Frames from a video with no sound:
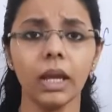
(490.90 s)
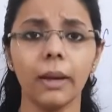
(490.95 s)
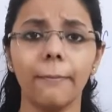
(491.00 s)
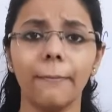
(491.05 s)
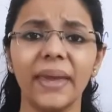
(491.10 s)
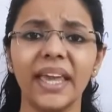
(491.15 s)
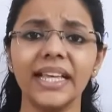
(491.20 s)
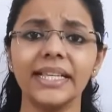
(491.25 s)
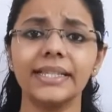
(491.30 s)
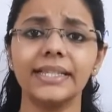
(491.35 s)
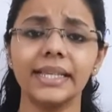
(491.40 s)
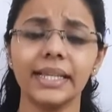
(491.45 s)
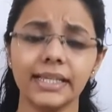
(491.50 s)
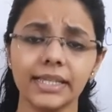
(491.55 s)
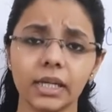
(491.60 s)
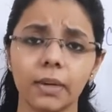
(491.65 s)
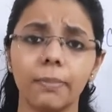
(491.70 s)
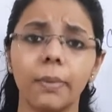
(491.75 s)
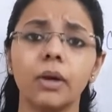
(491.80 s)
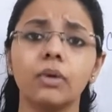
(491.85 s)
basics,
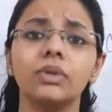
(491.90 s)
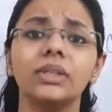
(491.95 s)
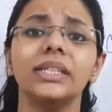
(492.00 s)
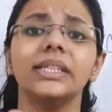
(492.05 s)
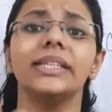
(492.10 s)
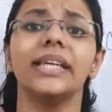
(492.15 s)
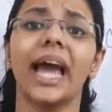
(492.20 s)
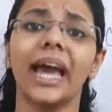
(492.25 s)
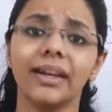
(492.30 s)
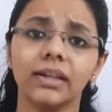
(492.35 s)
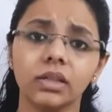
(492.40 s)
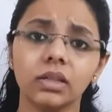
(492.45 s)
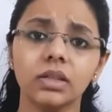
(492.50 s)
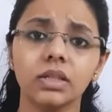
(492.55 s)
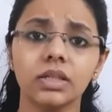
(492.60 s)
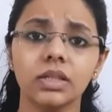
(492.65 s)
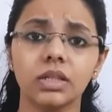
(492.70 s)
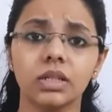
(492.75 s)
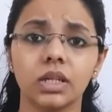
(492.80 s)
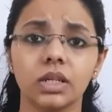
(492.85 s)
about the
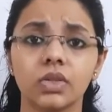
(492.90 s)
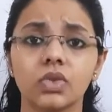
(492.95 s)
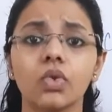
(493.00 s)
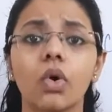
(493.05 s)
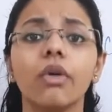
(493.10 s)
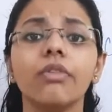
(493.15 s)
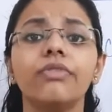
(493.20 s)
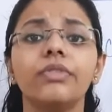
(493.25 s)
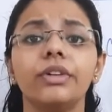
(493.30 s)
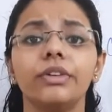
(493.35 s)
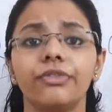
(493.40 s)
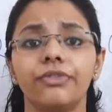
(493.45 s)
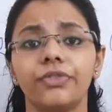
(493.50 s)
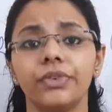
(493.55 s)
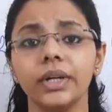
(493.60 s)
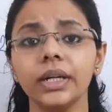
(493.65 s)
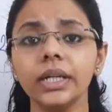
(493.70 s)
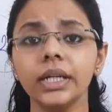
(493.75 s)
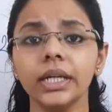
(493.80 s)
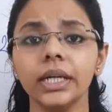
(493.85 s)
characteristics of
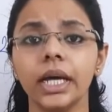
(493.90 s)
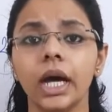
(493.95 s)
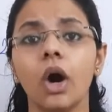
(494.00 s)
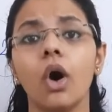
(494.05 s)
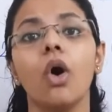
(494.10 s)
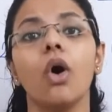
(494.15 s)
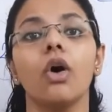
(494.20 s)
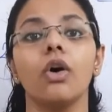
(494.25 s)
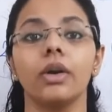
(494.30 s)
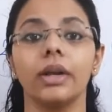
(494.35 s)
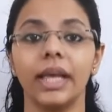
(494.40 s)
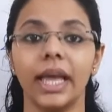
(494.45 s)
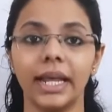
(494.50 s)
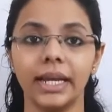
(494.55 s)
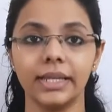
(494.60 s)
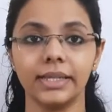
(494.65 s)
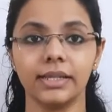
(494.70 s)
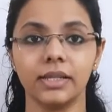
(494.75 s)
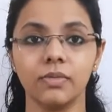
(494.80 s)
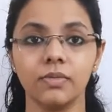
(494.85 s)
different
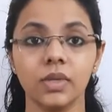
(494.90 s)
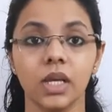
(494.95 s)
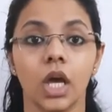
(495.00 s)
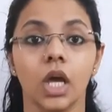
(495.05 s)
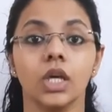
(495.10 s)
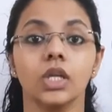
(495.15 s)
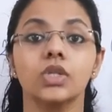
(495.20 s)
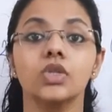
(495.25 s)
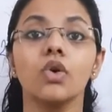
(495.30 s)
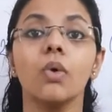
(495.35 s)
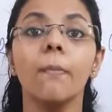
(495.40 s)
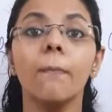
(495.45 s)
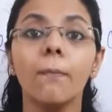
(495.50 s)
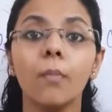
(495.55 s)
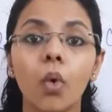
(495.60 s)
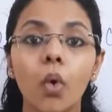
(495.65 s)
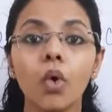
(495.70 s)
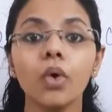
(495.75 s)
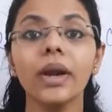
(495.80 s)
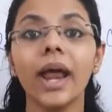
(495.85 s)
organisms, so
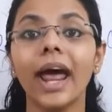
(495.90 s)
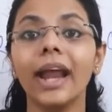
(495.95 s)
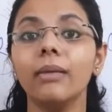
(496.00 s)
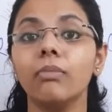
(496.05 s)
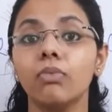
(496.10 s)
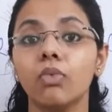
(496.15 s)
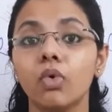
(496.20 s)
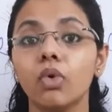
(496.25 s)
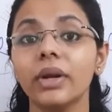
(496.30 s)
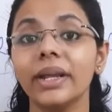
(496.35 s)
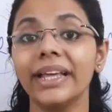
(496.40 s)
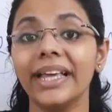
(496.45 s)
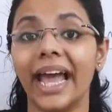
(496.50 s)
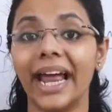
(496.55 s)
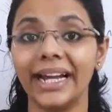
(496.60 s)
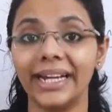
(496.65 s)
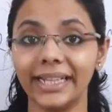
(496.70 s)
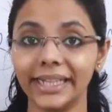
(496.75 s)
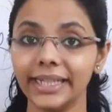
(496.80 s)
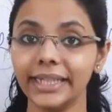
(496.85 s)
more and more
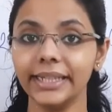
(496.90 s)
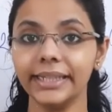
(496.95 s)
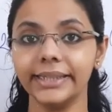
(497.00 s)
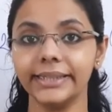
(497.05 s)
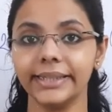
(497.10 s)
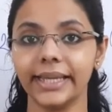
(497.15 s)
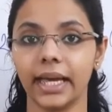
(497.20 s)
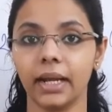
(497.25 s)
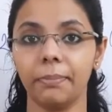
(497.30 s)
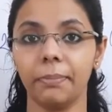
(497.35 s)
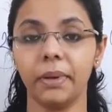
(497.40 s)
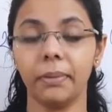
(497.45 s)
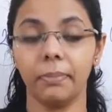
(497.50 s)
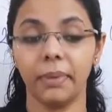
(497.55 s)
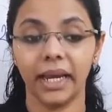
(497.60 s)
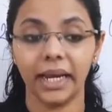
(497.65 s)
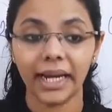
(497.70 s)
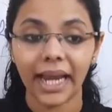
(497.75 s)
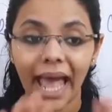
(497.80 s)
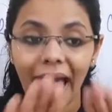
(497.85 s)
categories can be
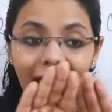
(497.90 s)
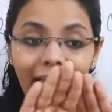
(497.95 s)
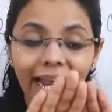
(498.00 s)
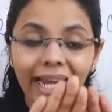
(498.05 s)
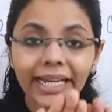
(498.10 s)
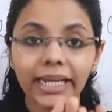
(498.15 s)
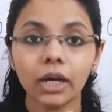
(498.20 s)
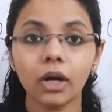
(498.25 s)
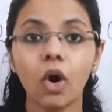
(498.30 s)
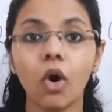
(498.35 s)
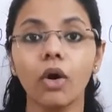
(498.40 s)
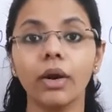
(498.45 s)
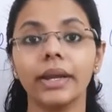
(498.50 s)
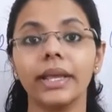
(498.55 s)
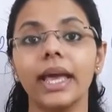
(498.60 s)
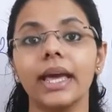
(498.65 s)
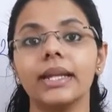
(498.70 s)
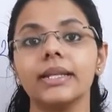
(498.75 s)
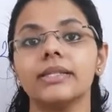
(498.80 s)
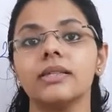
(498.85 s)
made and
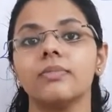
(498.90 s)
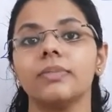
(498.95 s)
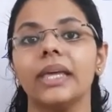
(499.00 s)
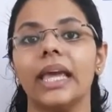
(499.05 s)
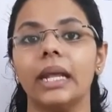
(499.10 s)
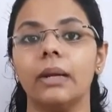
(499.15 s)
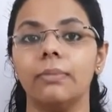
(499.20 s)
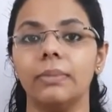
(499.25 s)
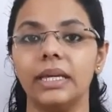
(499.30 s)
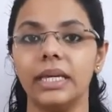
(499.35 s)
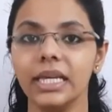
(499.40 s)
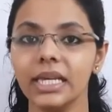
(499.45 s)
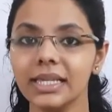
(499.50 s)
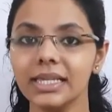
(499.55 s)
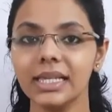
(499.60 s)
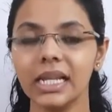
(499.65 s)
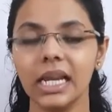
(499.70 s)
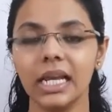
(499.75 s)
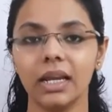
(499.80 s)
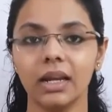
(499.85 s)
organism can be
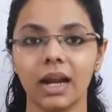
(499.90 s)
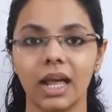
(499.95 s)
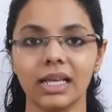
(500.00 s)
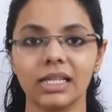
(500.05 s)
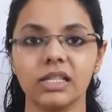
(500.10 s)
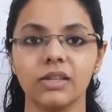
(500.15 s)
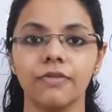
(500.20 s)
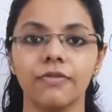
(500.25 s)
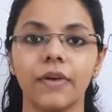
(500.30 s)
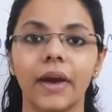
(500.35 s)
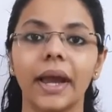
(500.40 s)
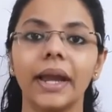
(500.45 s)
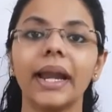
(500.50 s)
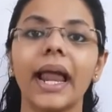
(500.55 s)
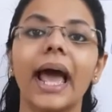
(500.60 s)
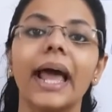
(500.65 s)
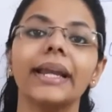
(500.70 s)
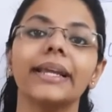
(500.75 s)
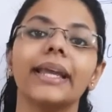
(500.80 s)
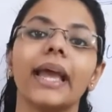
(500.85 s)
easily classified
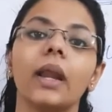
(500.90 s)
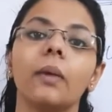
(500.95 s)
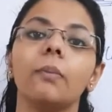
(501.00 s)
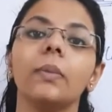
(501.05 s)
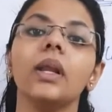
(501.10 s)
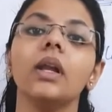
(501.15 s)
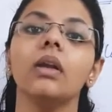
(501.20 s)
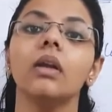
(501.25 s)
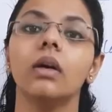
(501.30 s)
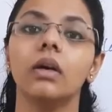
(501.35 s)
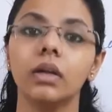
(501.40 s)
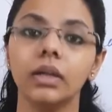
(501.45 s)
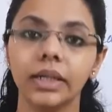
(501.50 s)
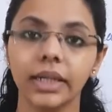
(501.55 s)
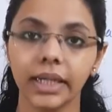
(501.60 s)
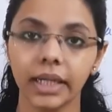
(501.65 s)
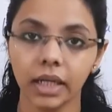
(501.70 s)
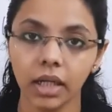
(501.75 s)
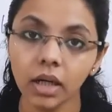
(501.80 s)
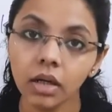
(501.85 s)
and can be learned
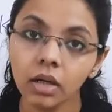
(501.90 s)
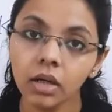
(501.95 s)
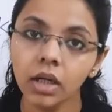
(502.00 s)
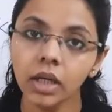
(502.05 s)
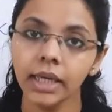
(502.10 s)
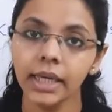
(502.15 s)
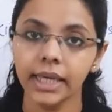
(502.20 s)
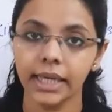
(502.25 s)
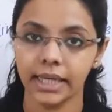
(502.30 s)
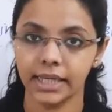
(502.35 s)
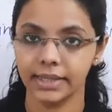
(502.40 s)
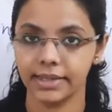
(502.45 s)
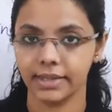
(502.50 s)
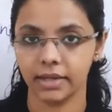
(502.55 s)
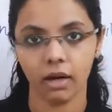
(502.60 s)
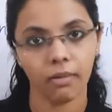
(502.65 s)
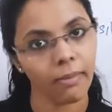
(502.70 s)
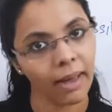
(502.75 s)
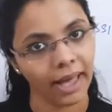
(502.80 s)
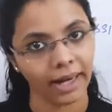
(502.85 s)
in a
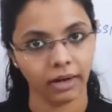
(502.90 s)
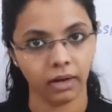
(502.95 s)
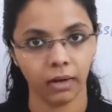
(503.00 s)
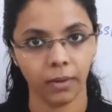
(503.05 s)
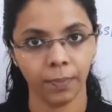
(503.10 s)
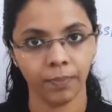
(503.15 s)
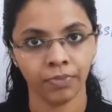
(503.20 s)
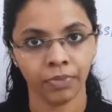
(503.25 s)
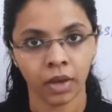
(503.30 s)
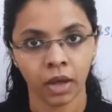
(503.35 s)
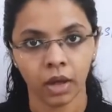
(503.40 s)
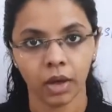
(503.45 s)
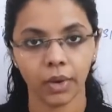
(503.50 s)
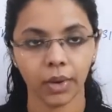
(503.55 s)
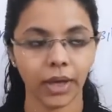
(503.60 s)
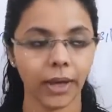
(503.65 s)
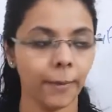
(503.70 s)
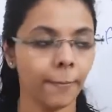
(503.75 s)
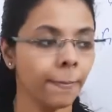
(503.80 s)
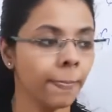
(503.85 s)
easier manner.
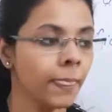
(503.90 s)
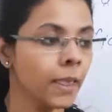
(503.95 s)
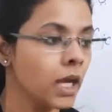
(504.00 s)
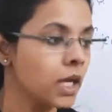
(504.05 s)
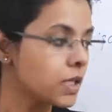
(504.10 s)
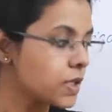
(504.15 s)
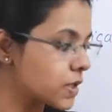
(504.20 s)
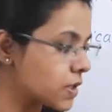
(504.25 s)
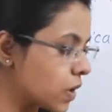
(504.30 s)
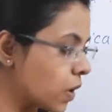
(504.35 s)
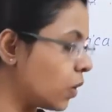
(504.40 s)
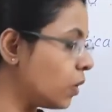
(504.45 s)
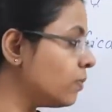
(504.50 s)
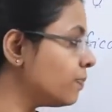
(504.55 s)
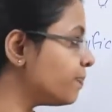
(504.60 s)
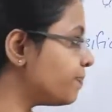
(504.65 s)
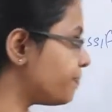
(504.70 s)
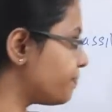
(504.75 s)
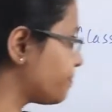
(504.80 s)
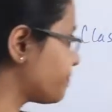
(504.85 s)
Okay,
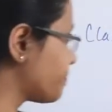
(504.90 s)
so